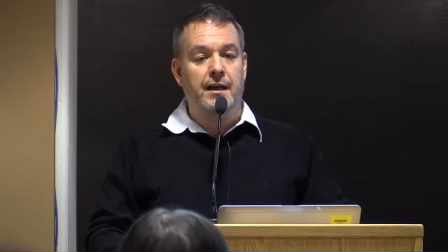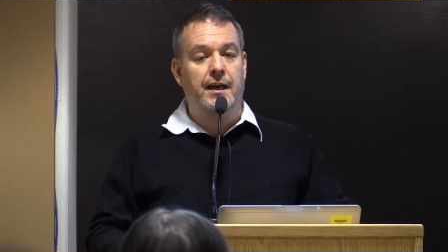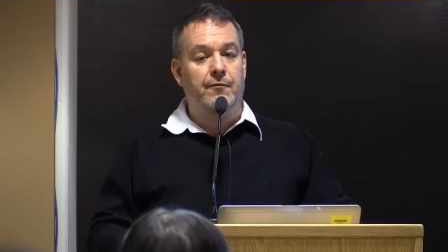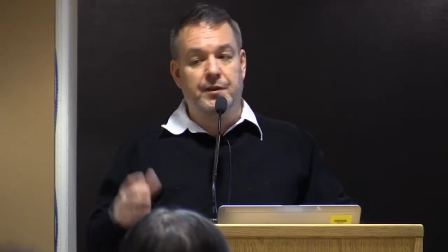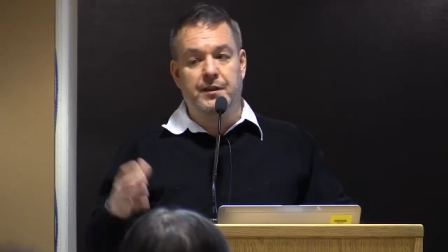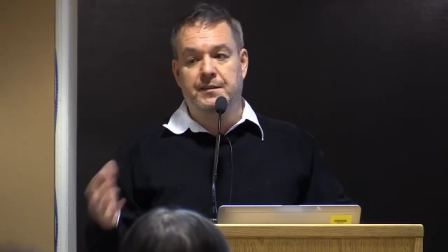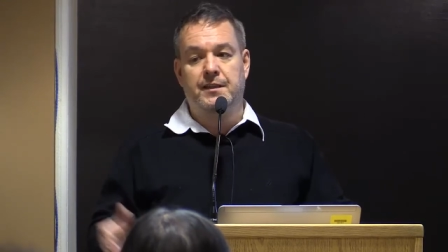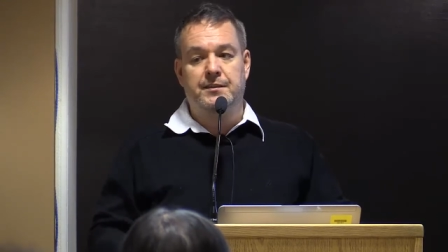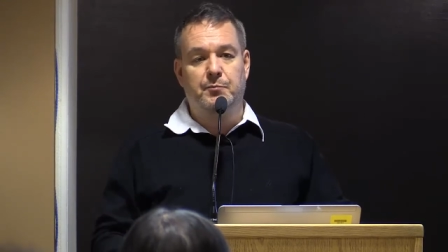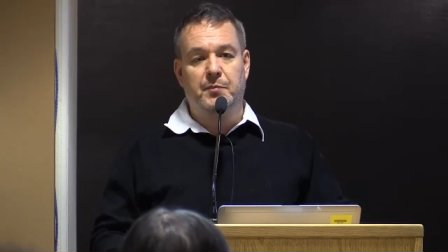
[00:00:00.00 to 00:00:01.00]
And with this
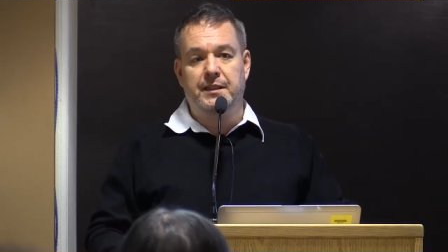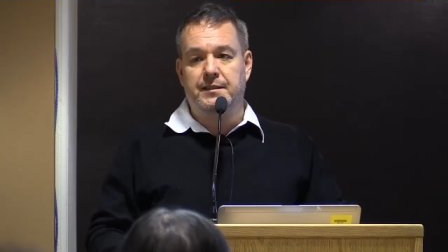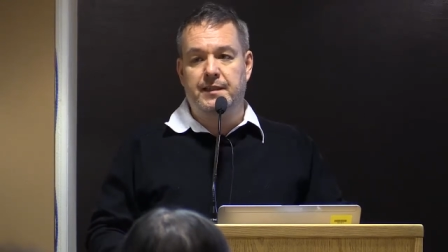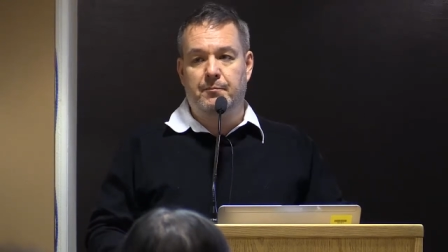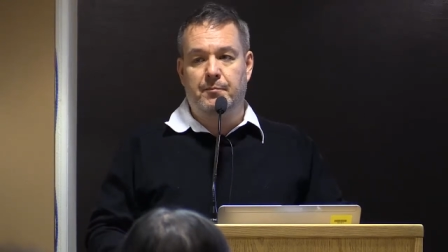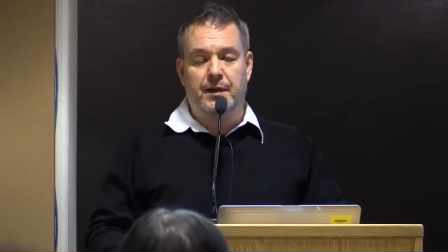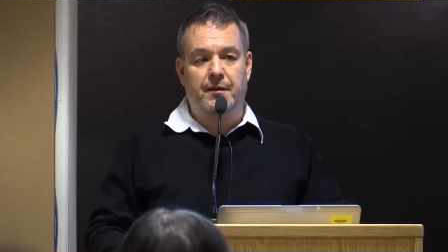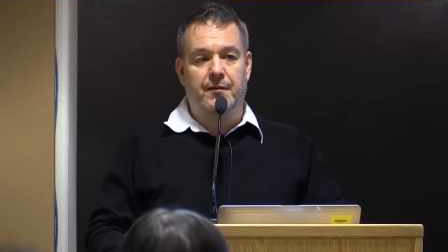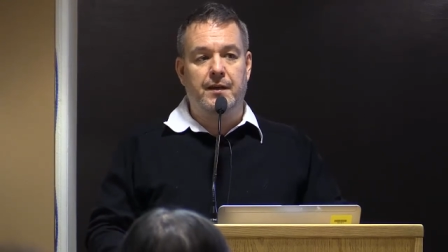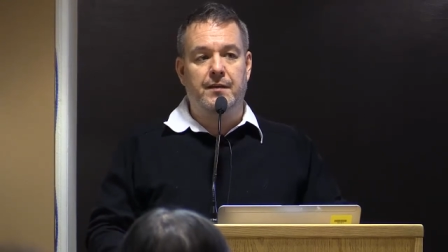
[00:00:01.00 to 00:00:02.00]
such a big step, I
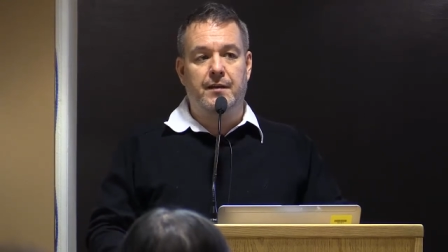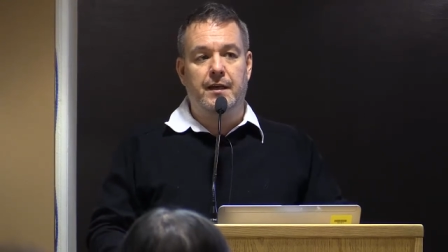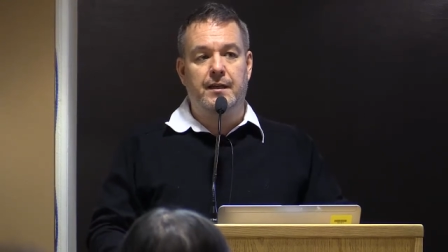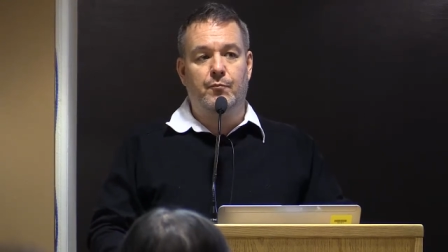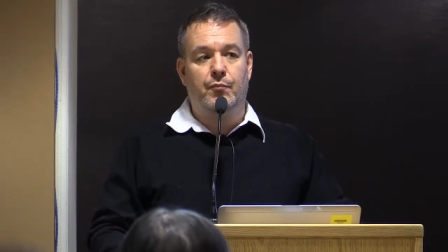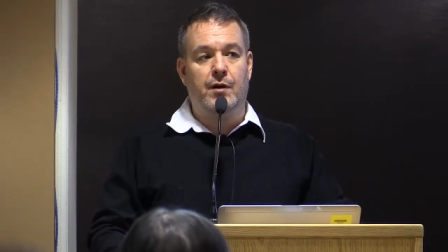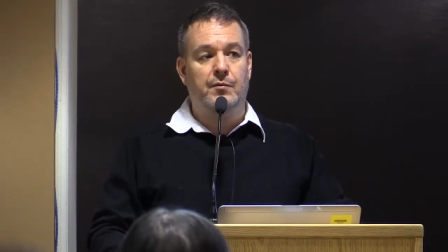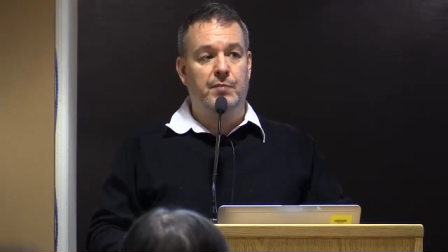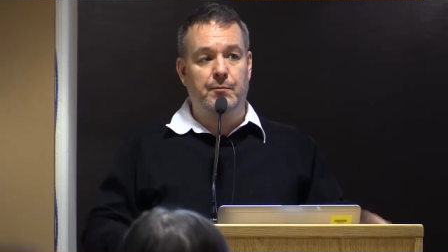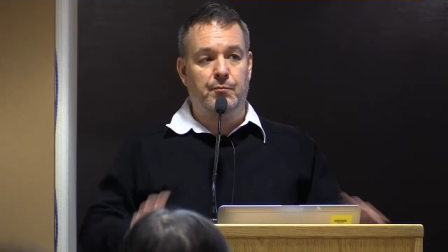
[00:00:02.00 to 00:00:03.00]
think that it
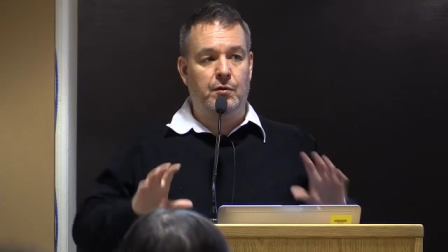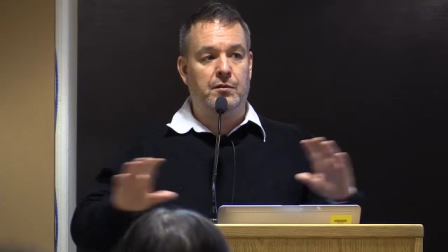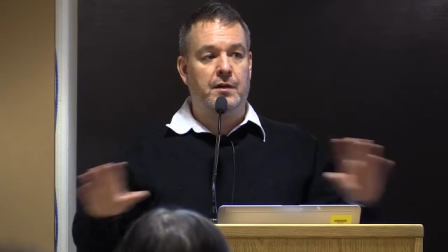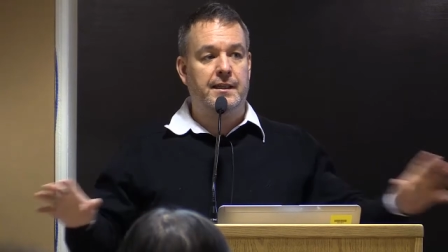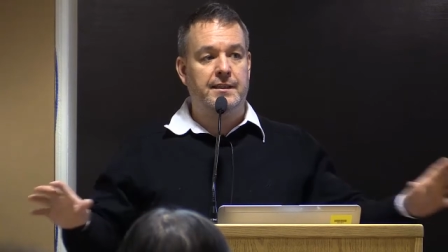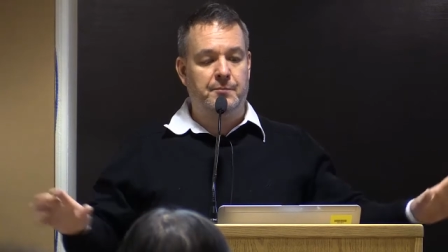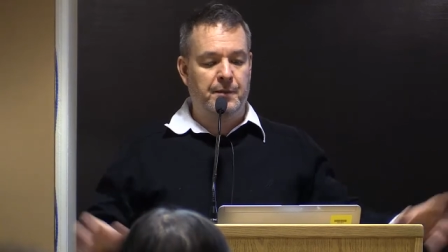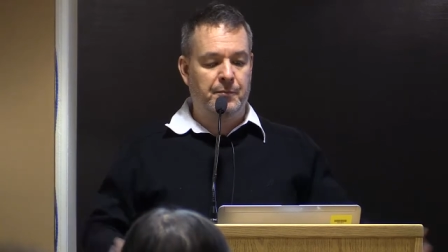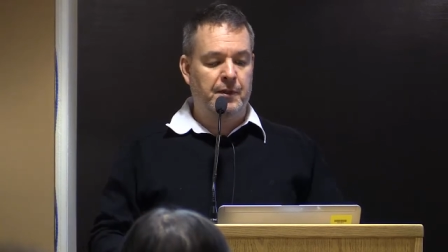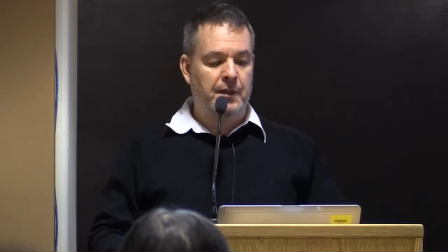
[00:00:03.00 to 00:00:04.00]
probably polarized
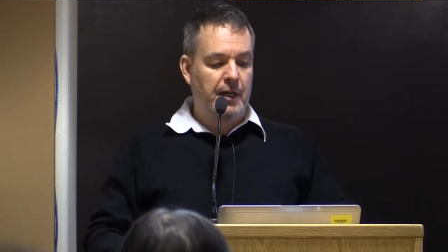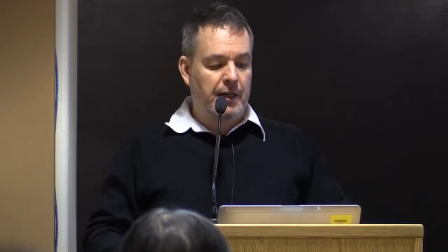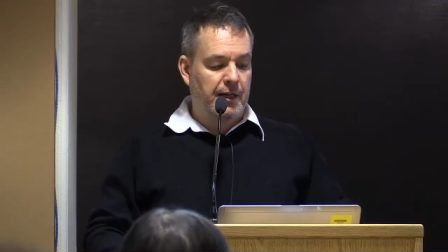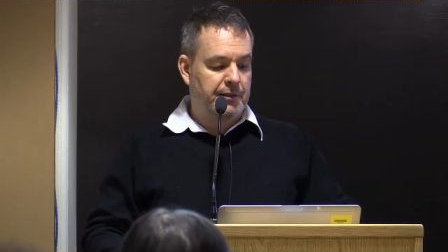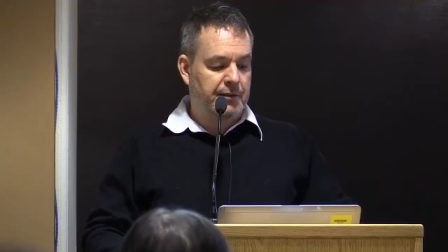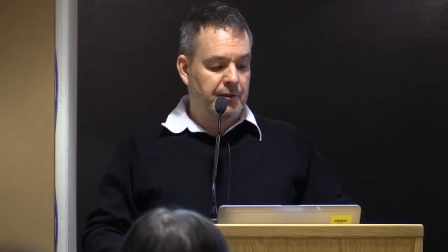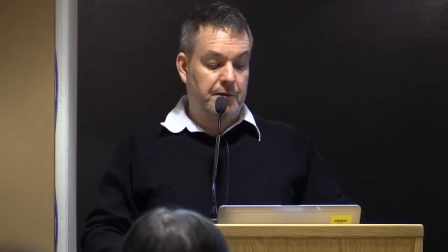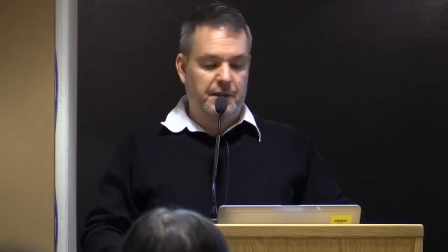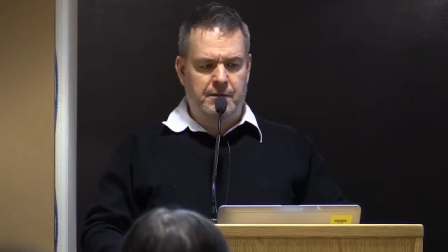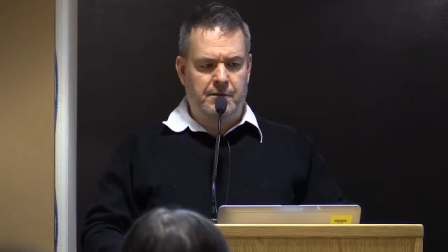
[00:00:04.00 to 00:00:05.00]
people as
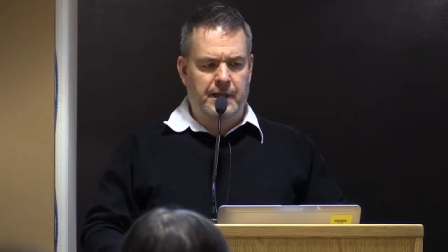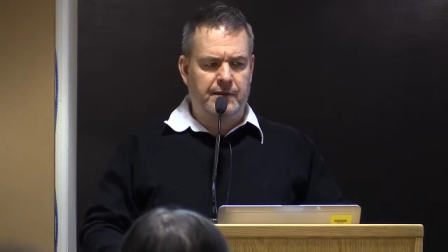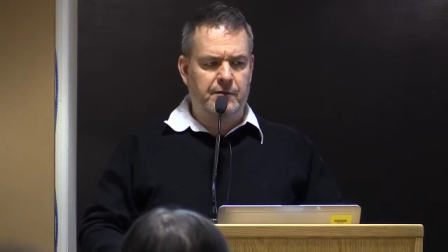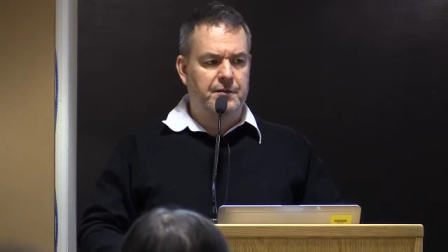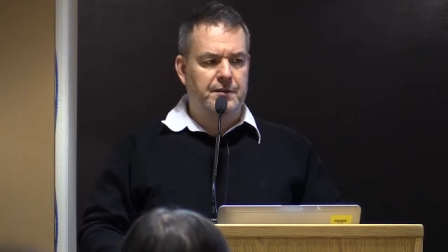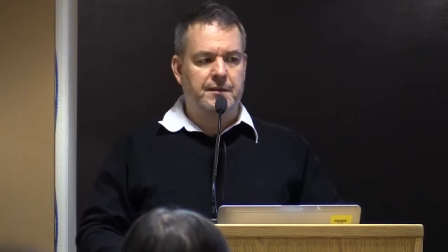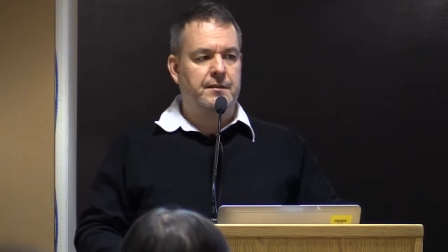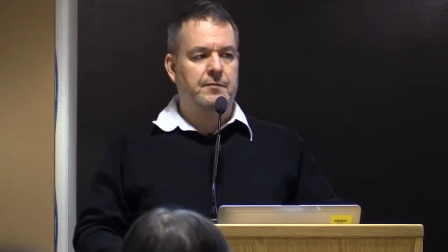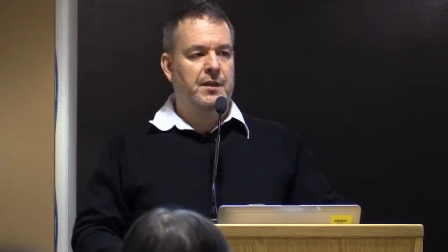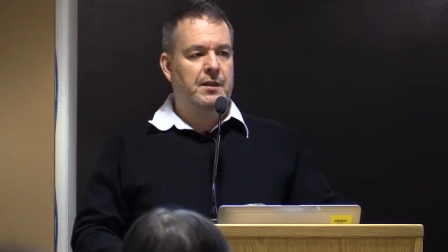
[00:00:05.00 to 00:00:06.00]
to that new
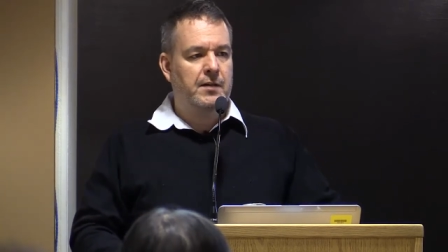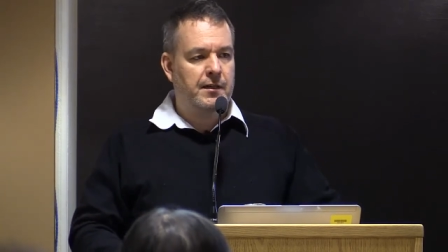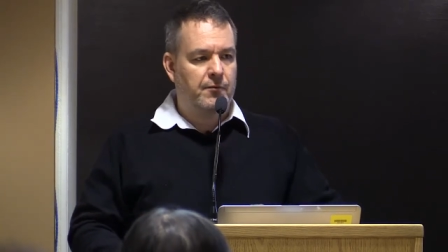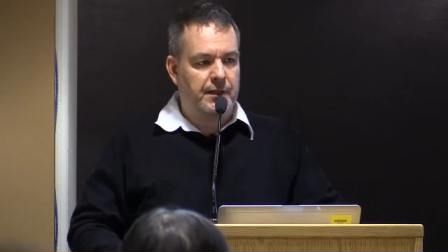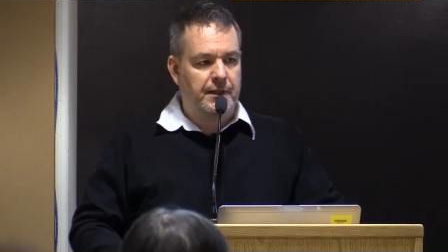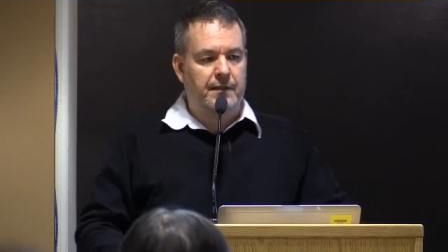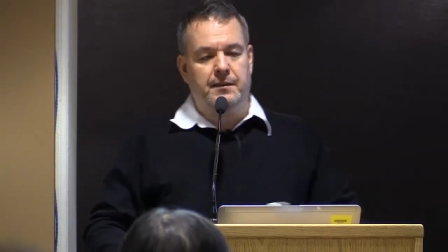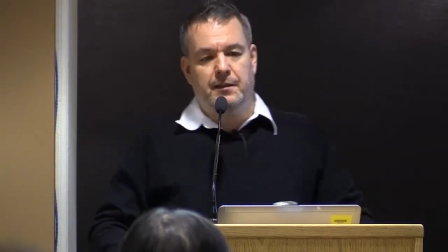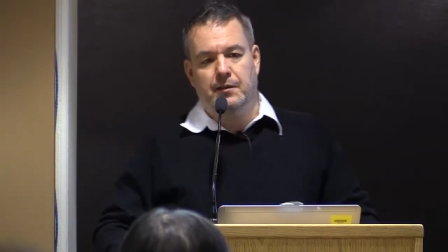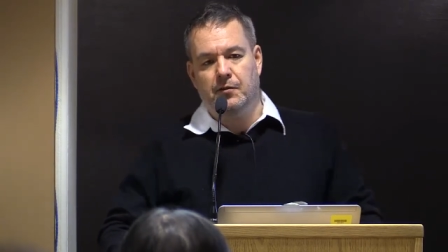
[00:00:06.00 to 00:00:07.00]
system. I don't want
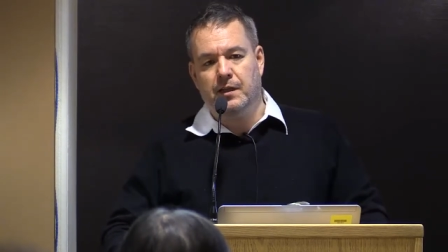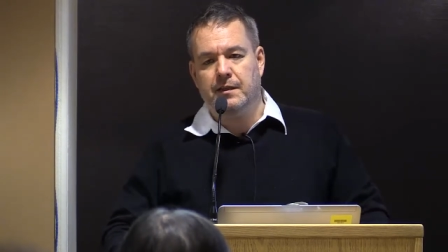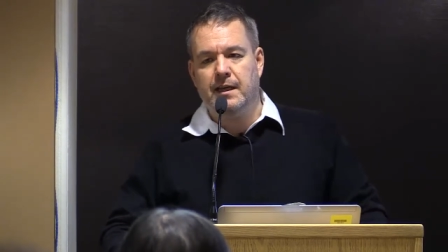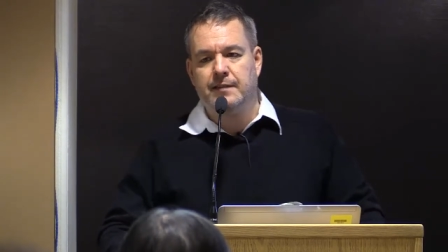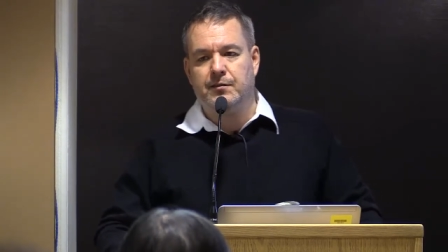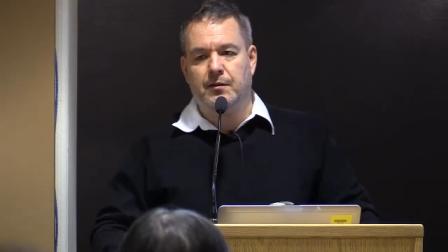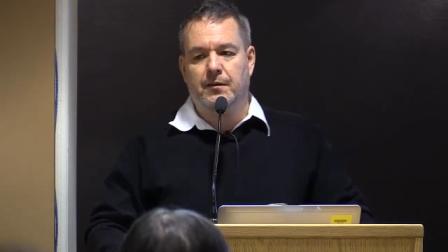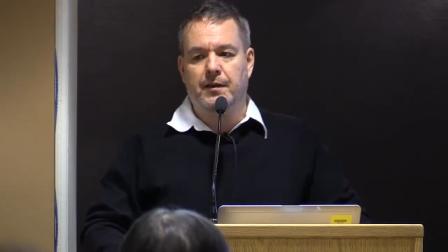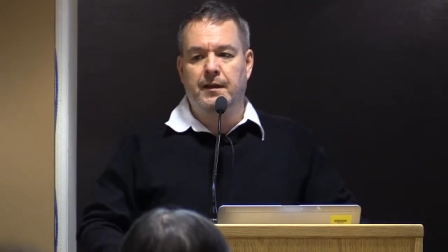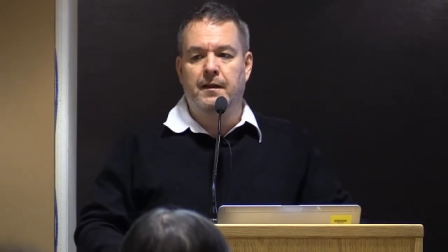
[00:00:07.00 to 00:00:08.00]
nothing to do with it, that sort of thing.